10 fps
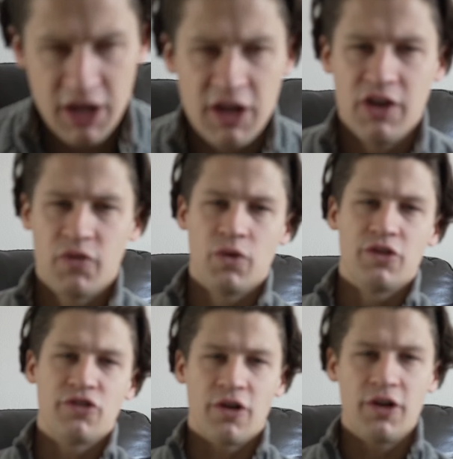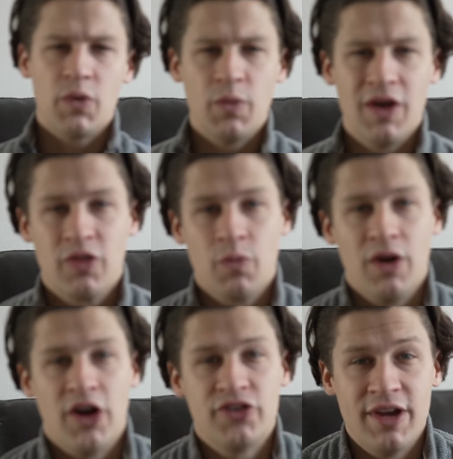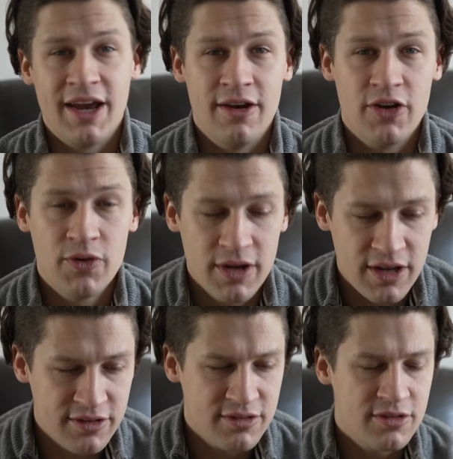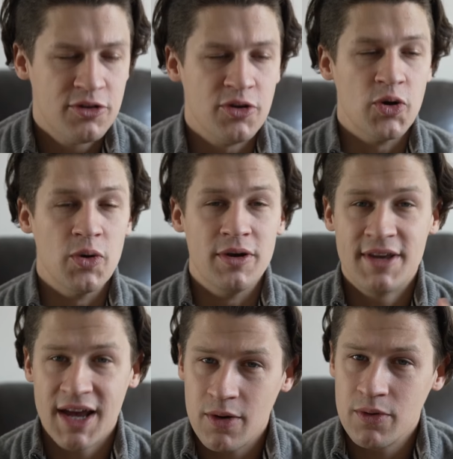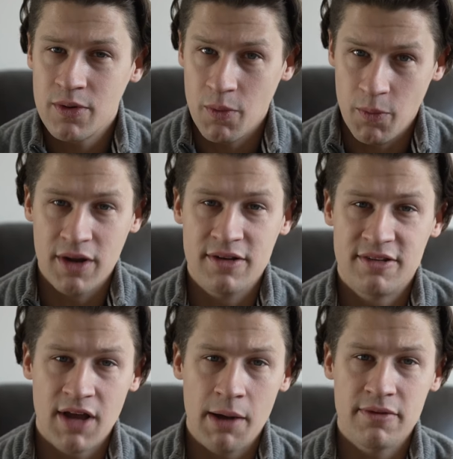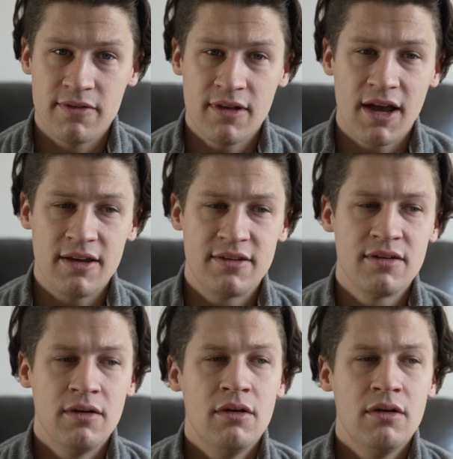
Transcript: If we're starting with 180 degrees to go down 1 stop of light,